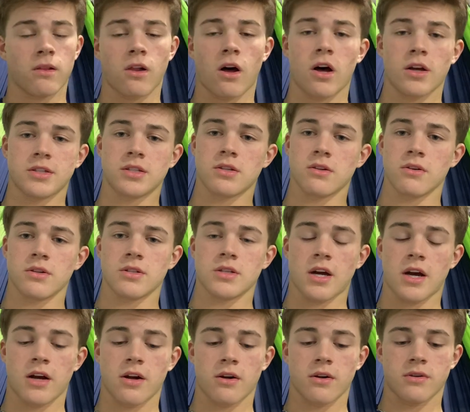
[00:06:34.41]
Lost their
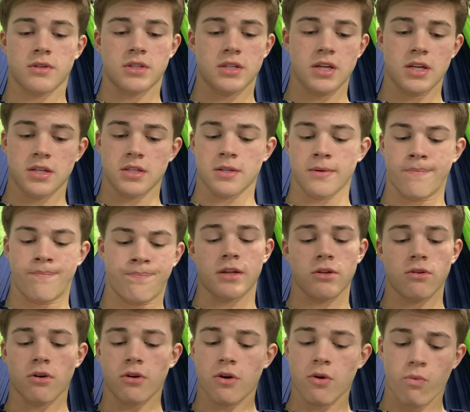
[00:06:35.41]
entire season.
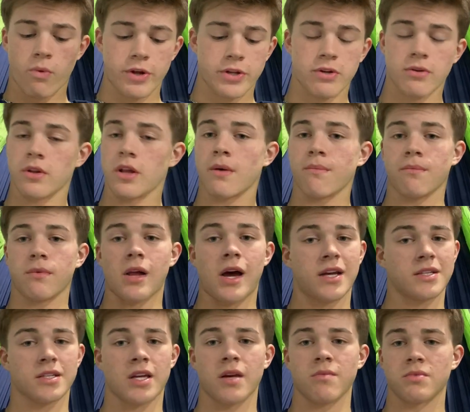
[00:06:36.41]
You don't know when your
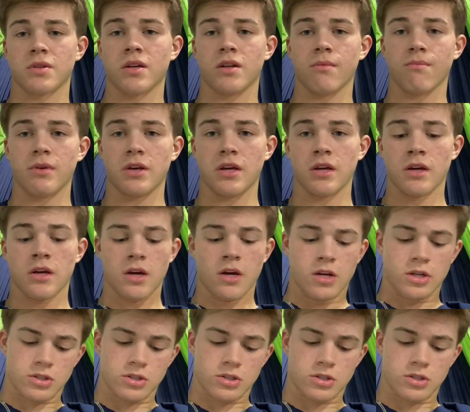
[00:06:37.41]
last game is going to be,